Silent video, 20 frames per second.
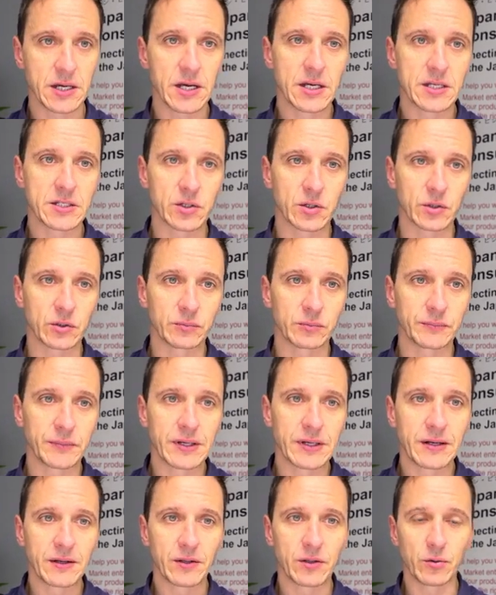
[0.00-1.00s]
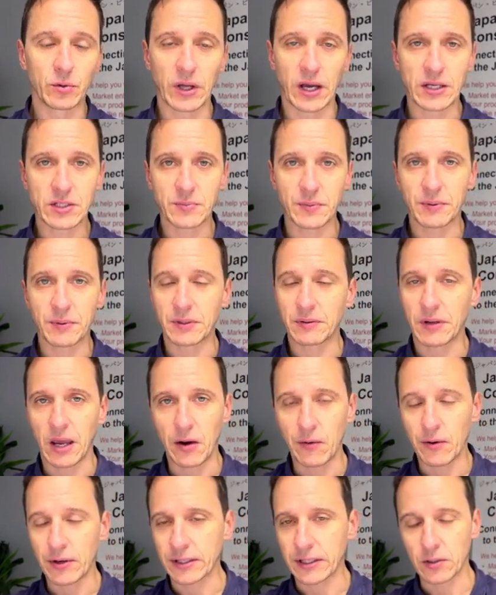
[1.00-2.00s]
So you'll ask me, but
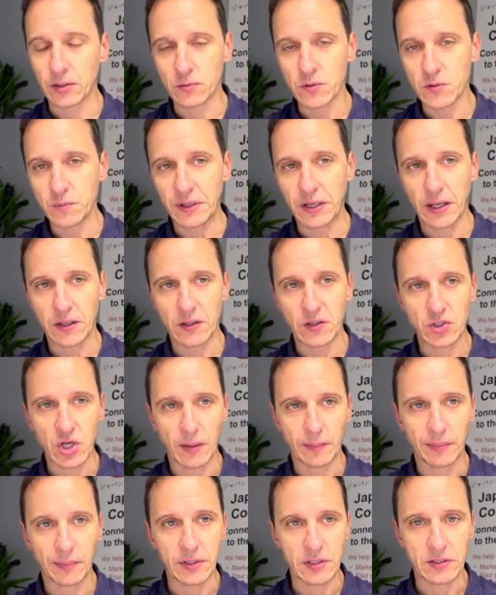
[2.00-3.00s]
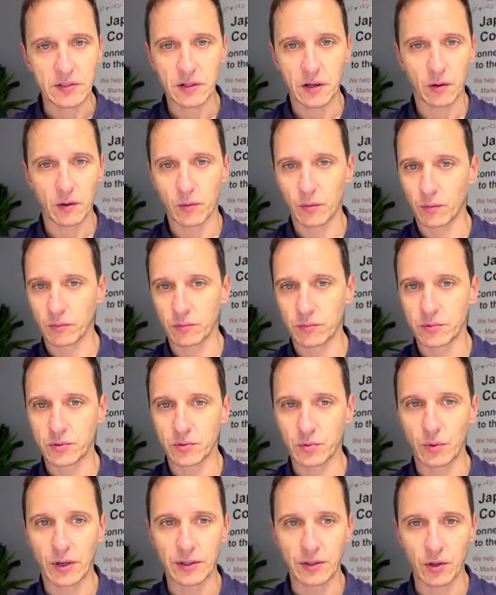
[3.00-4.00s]
Eric, I don't speak any Japanese. How
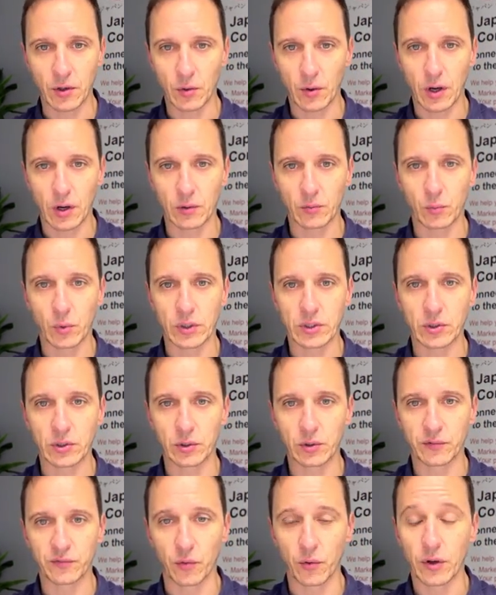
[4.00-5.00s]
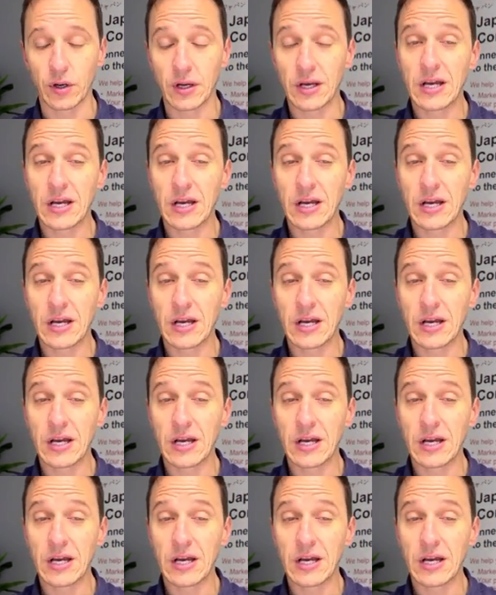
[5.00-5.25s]
do I know what to look for?